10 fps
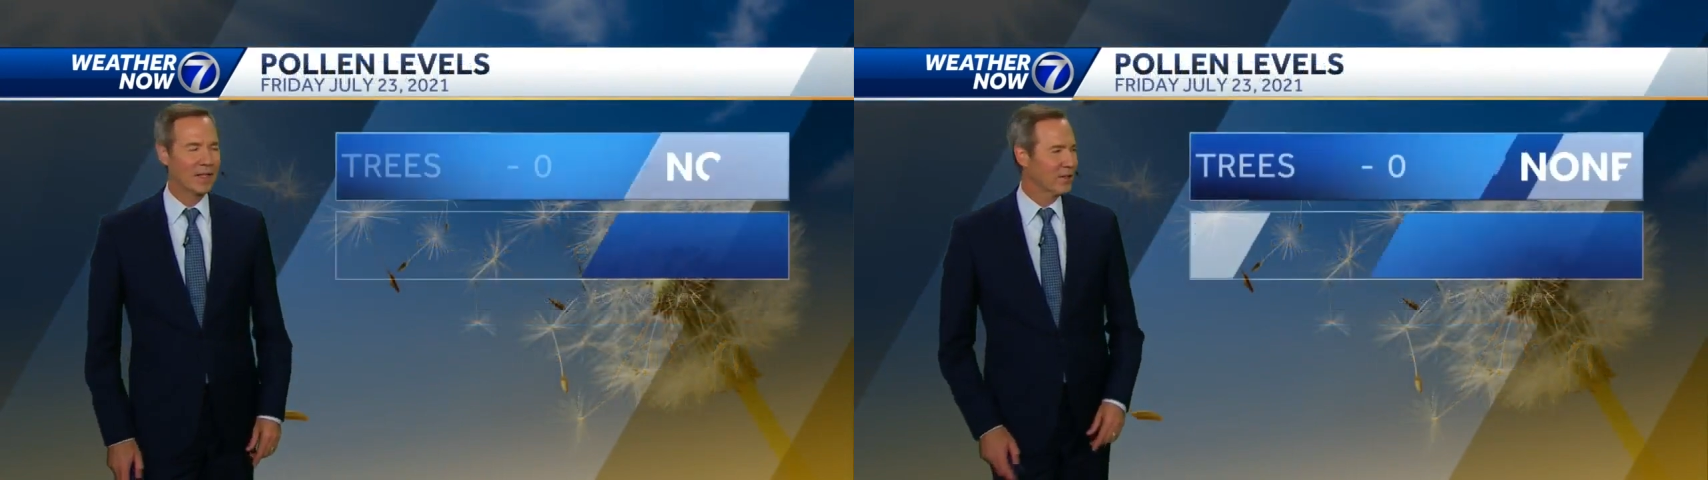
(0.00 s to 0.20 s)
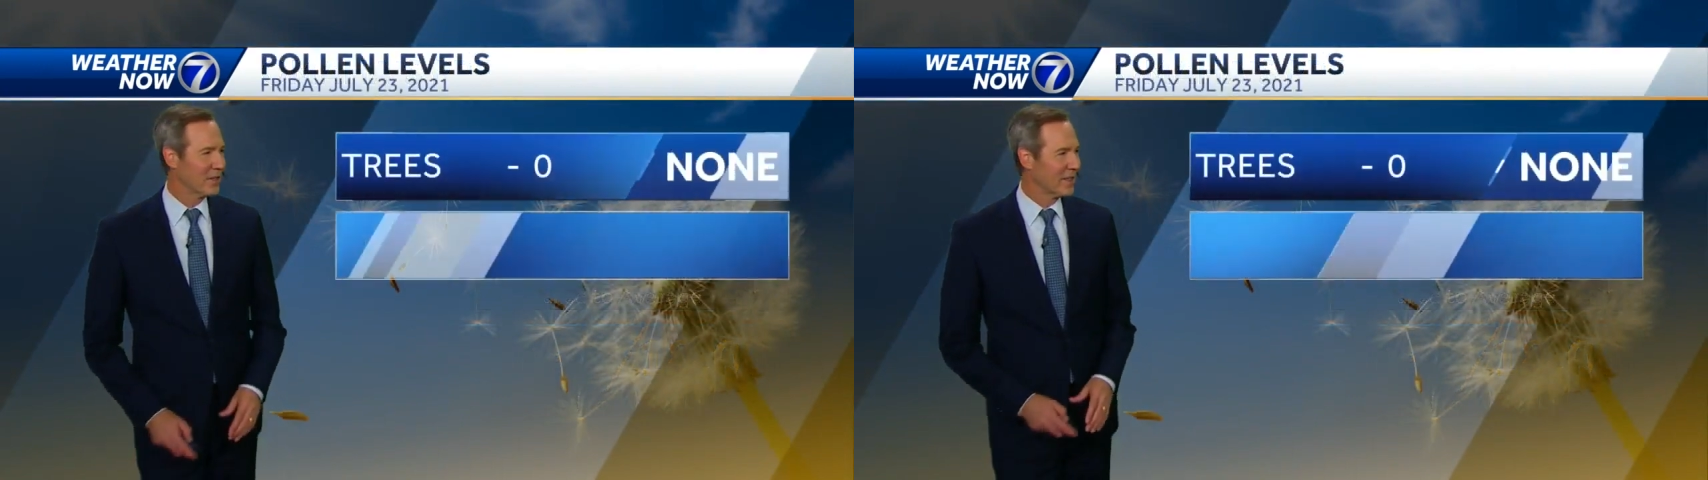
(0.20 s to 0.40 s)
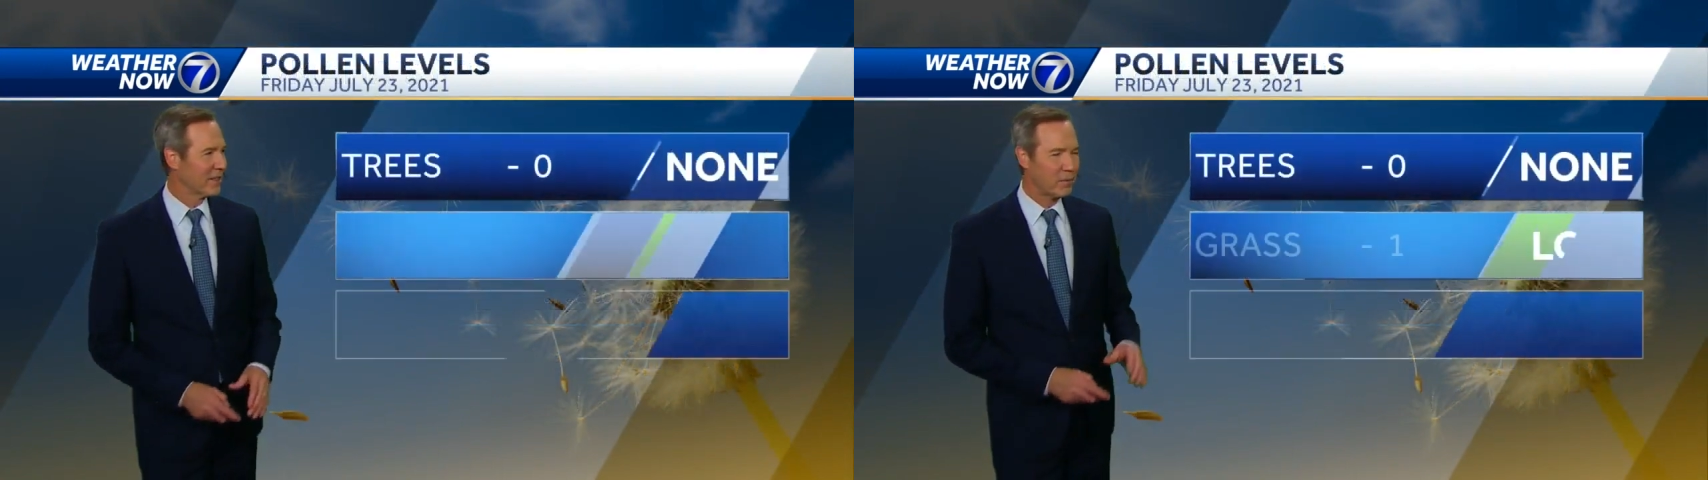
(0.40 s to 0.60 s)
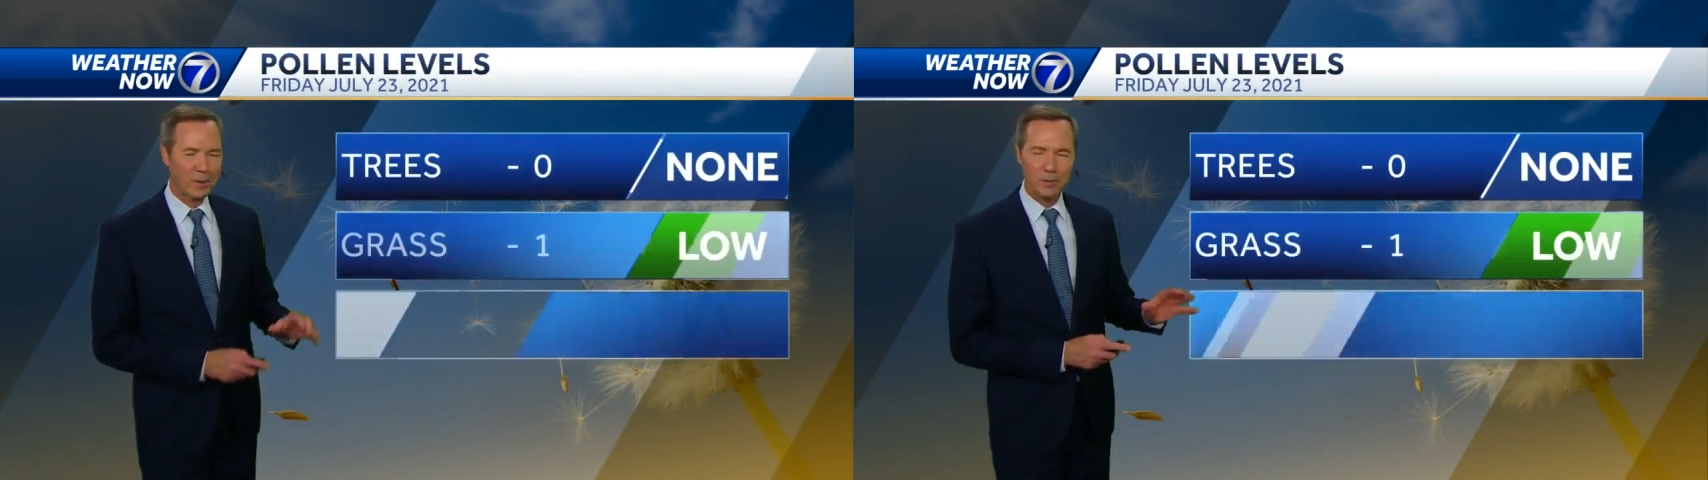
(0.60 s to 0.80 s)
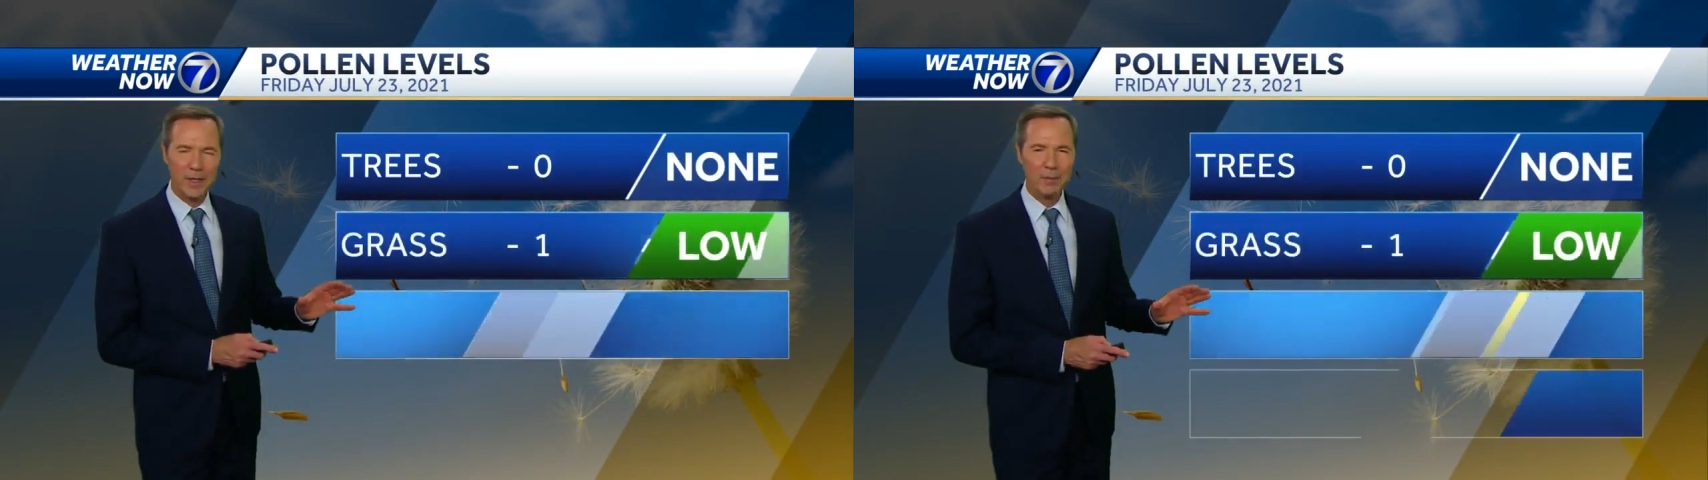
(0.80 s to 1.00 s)
just a little
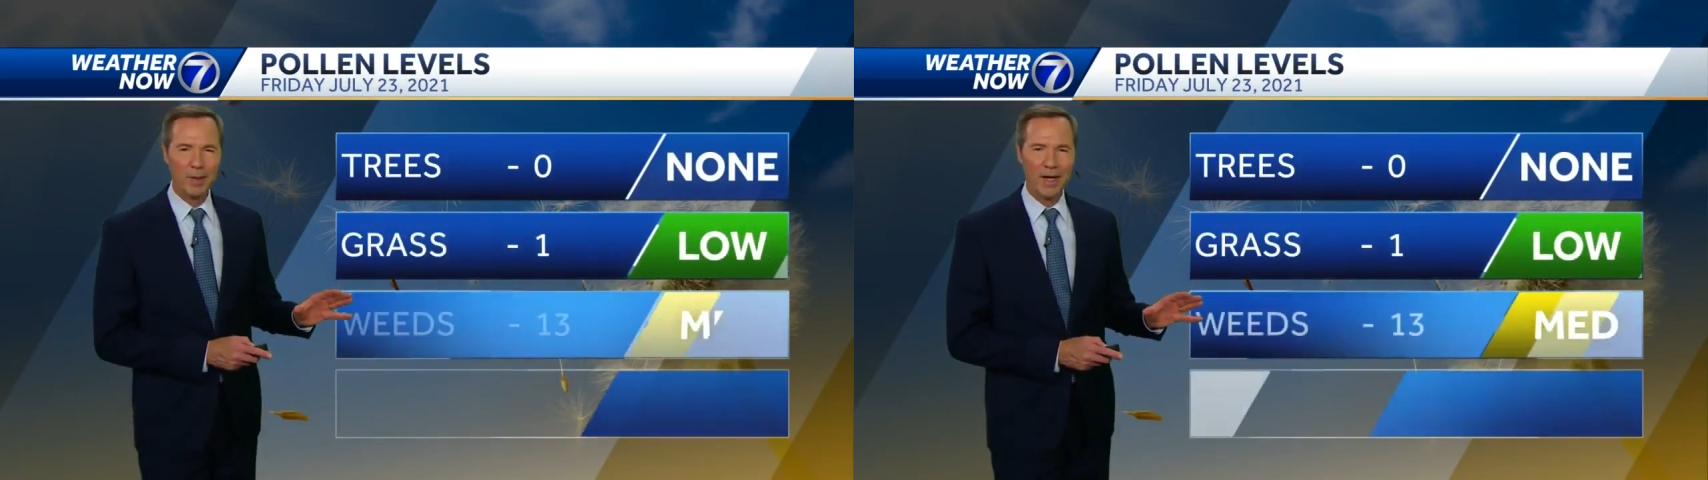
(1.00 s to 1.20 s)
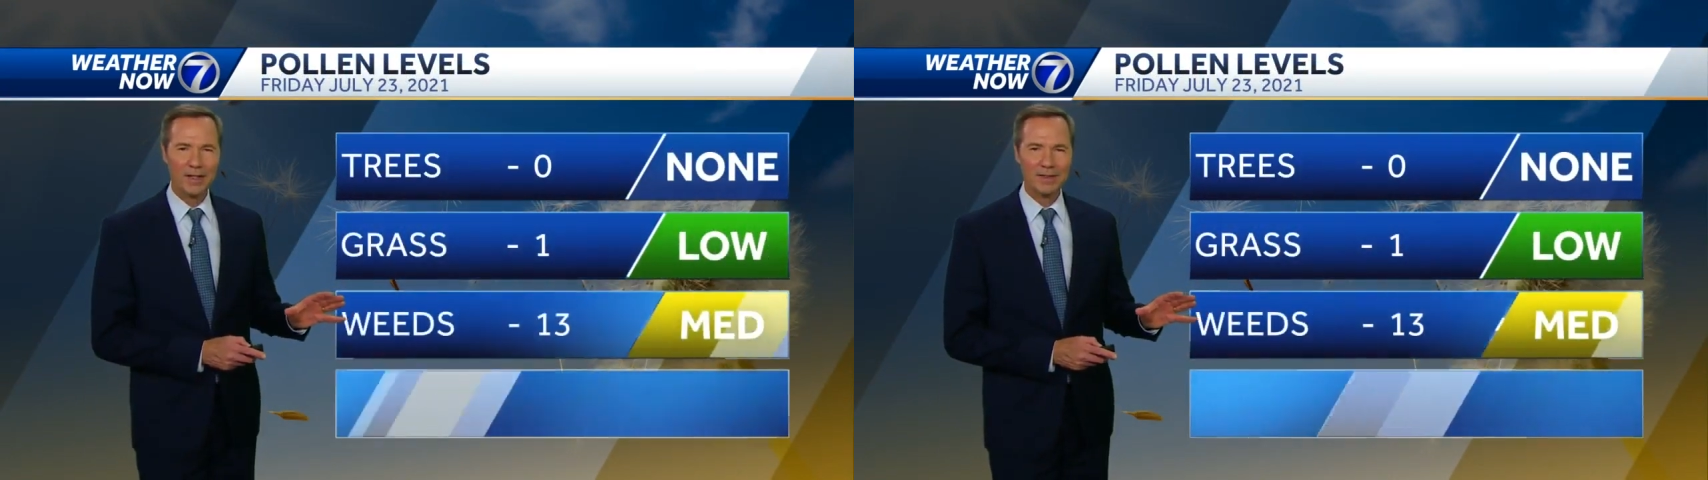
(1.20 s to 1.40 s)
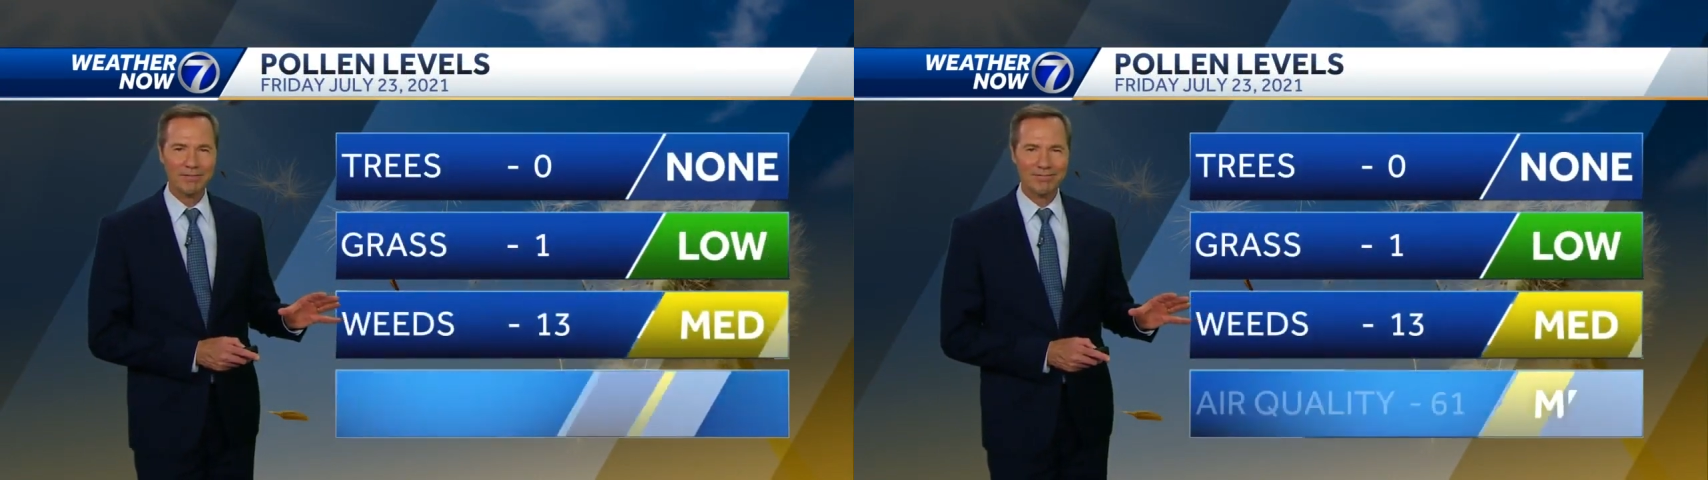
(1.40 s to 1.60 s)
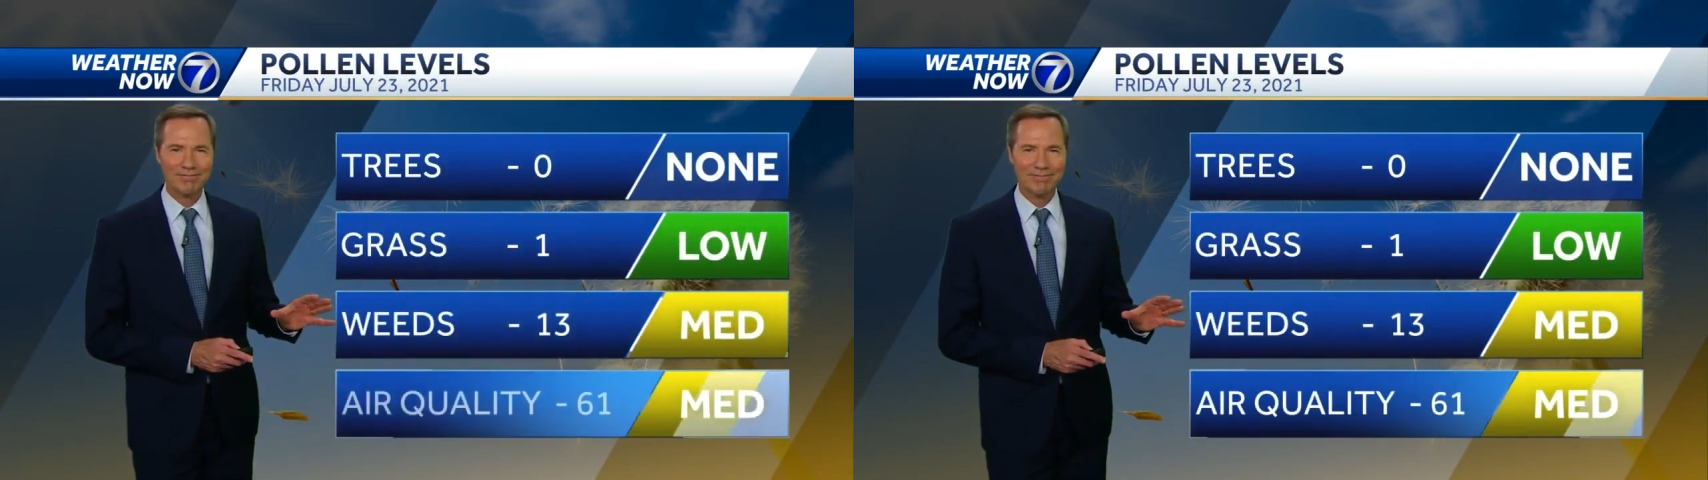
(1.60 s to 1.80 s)
bit of weed pollen,